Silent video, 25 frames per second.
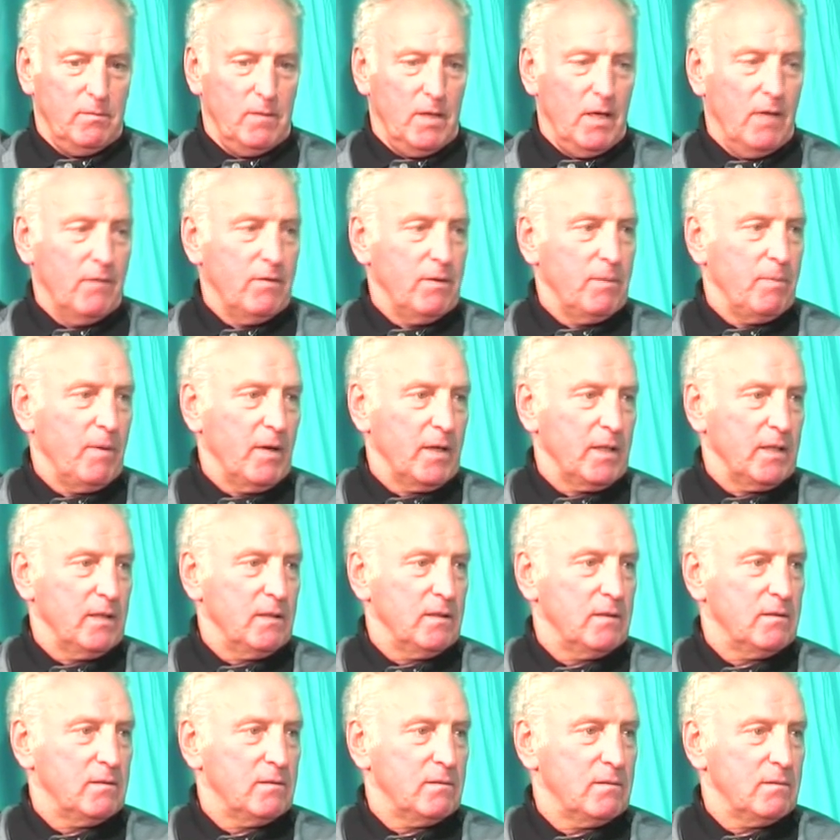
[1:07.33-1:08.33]

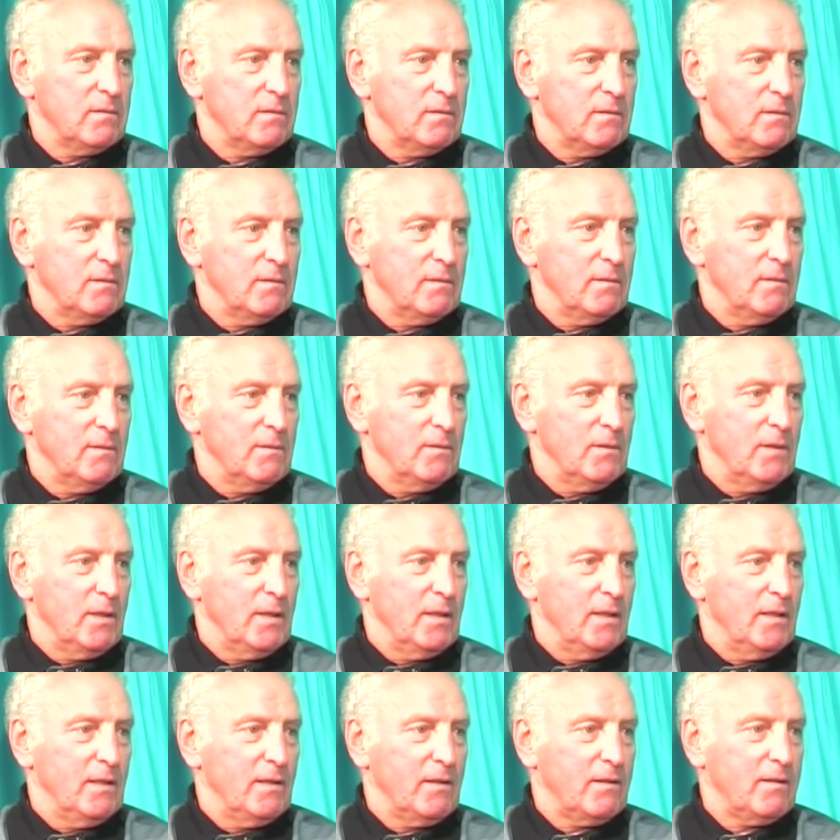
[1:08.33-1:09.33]
everybody,
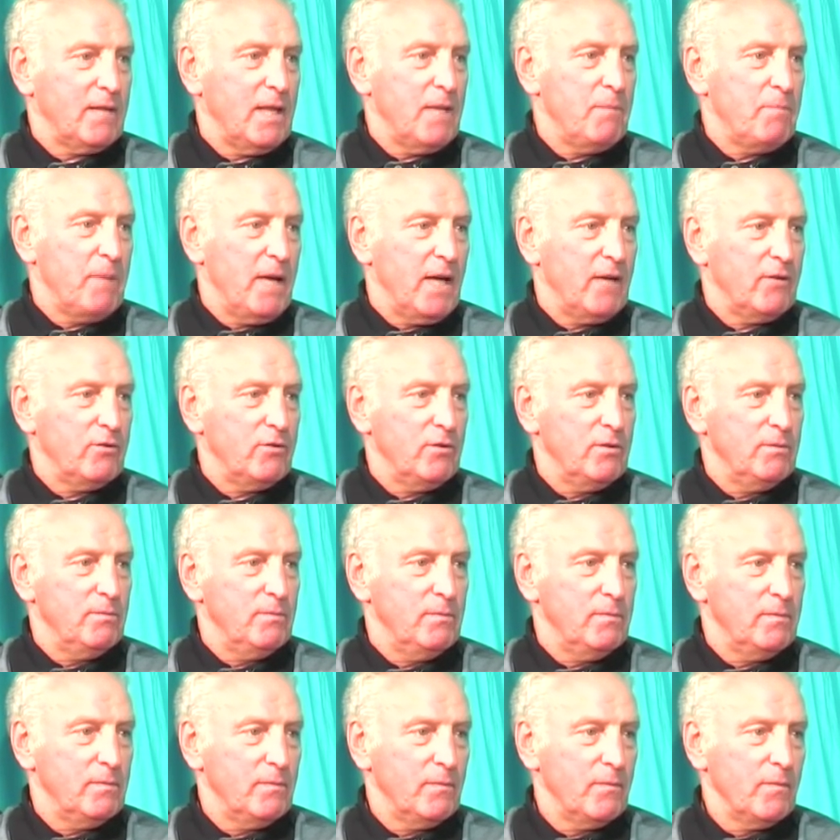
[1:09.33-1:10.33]
3-bedroom.